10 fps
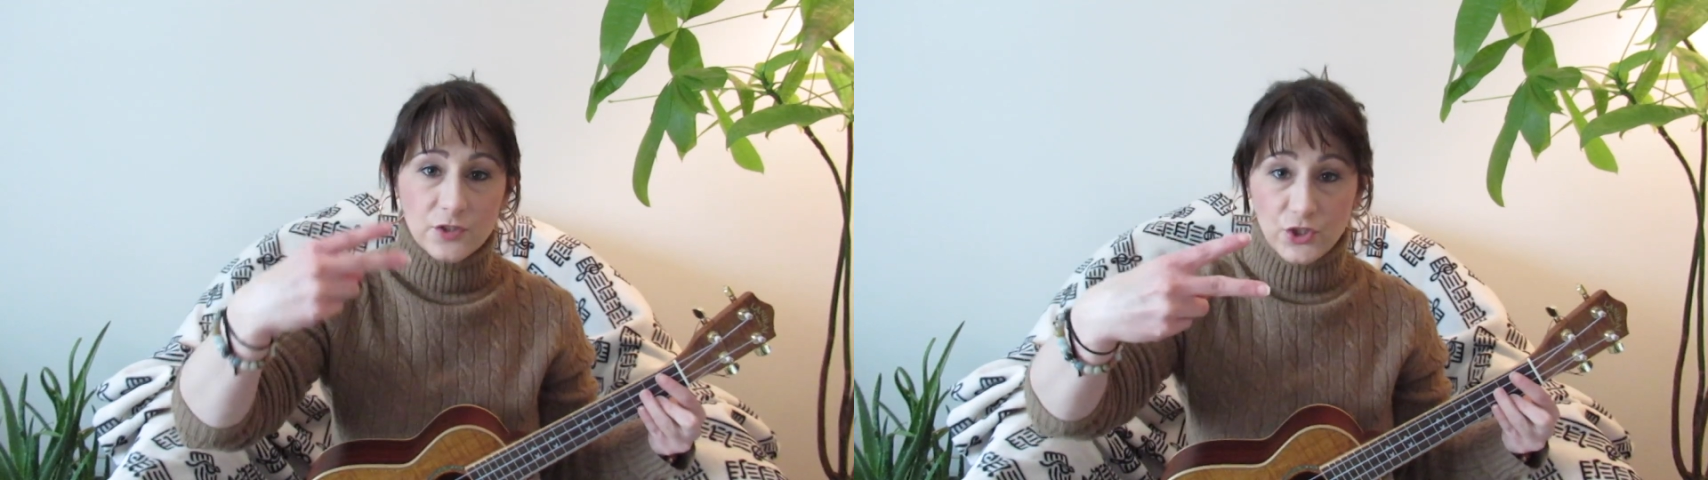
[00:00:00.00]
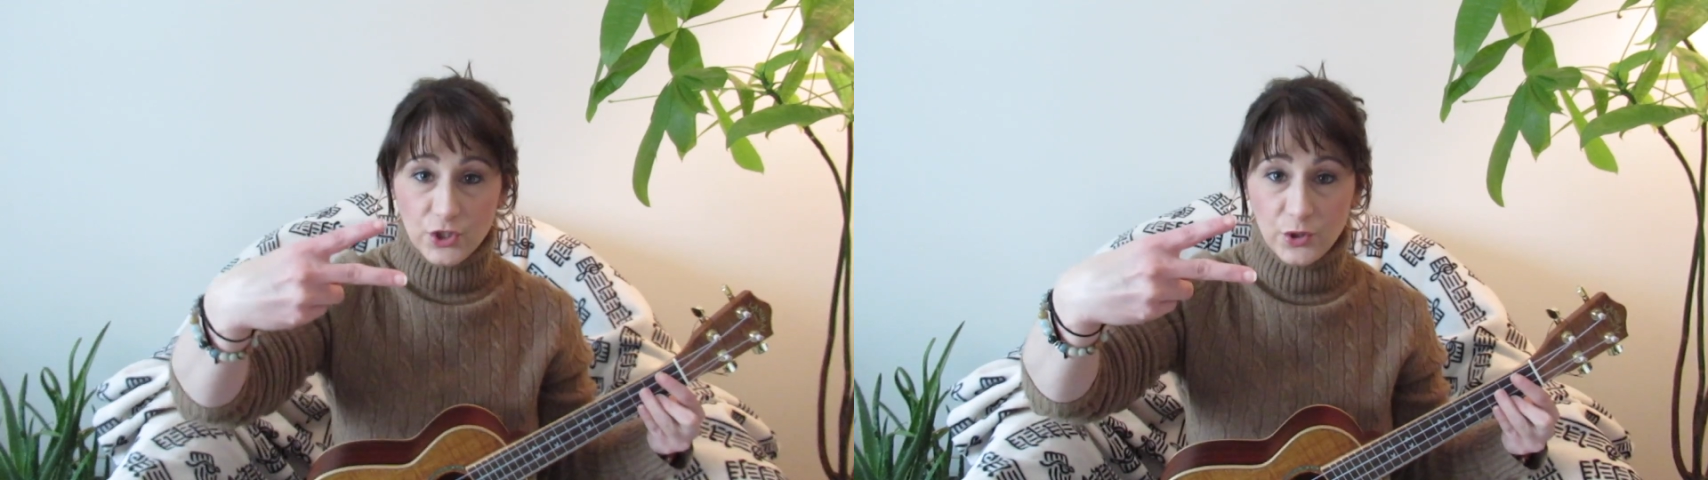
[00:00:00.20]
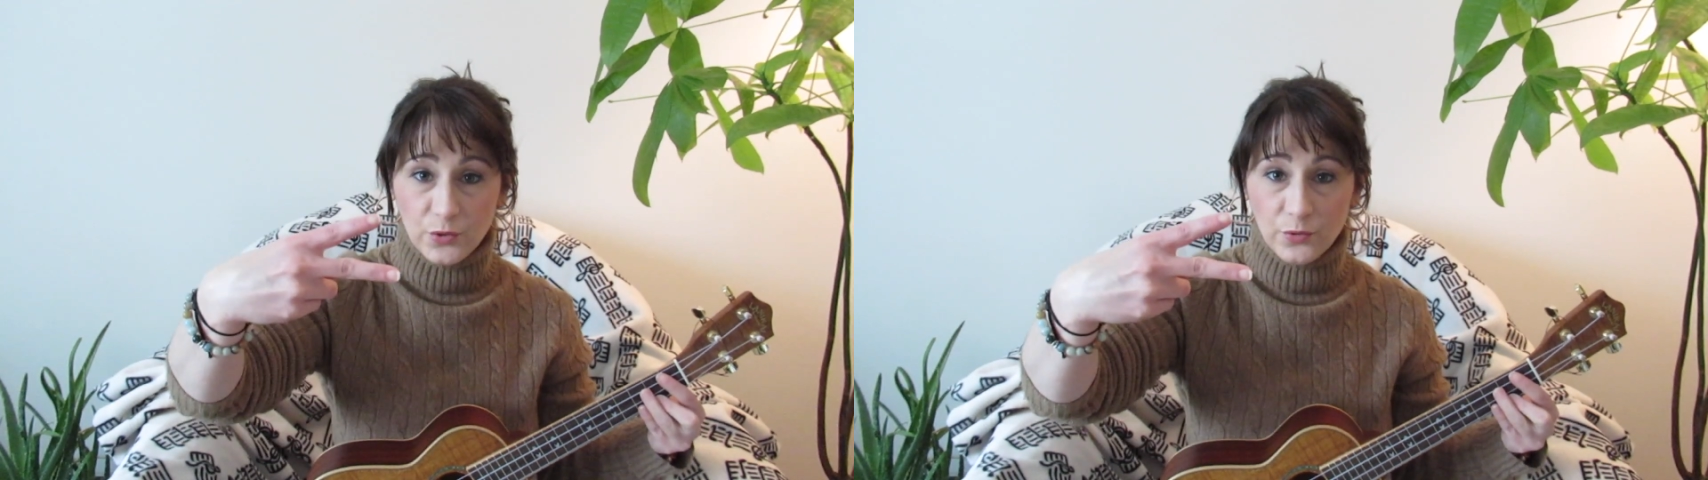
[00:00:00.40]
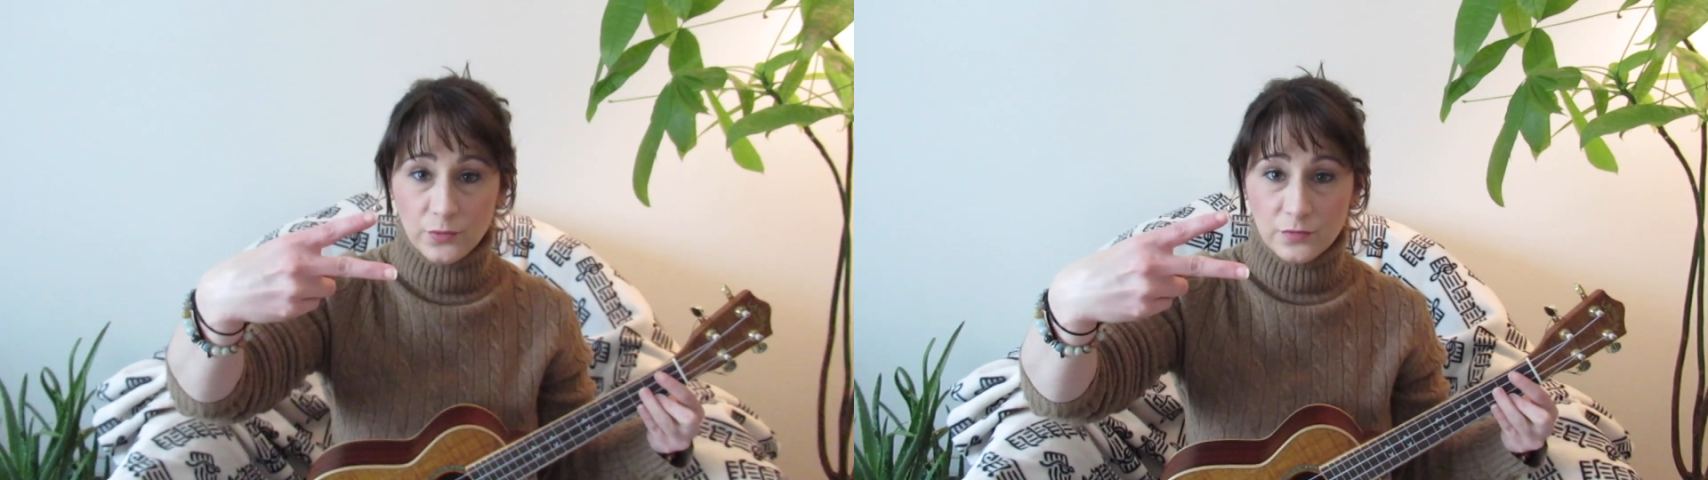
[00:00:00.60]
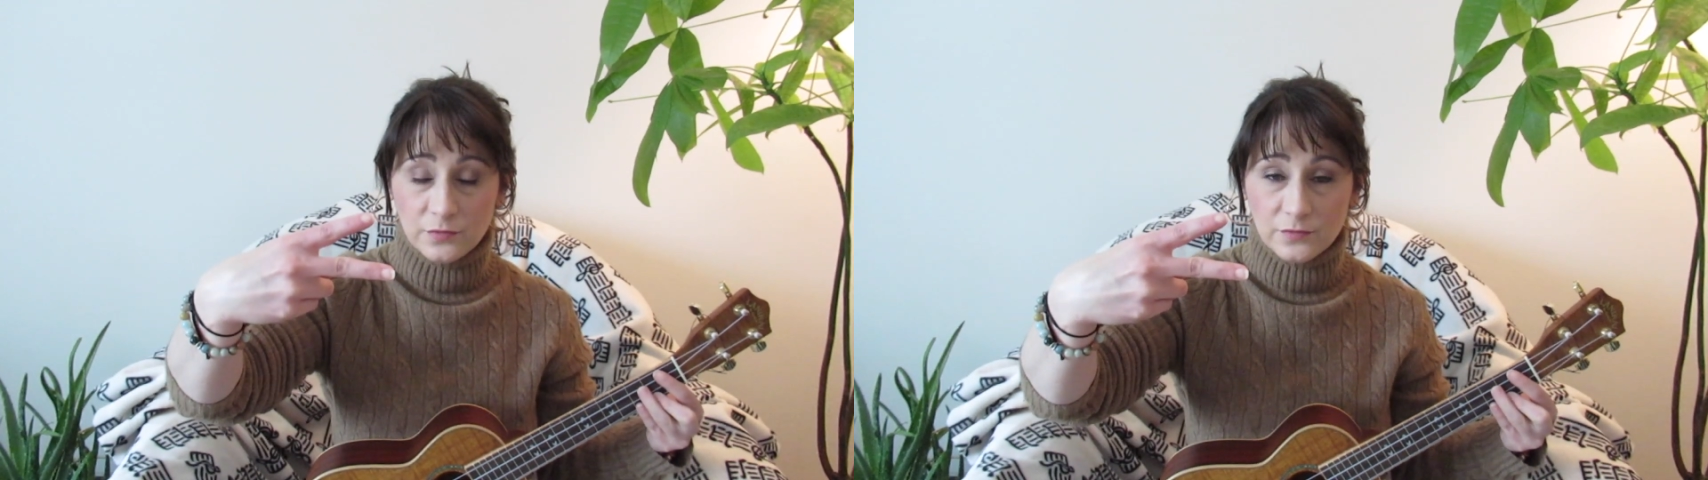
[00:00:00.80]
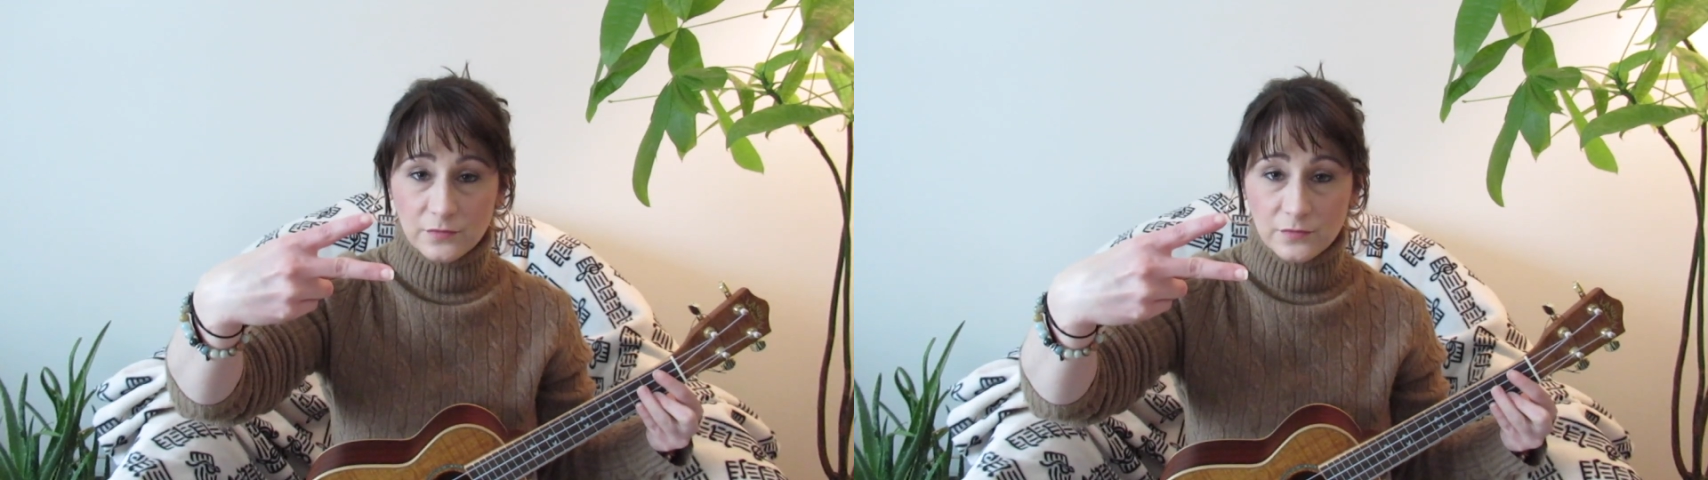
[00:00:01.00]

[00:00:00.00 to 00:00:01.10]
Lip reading: 2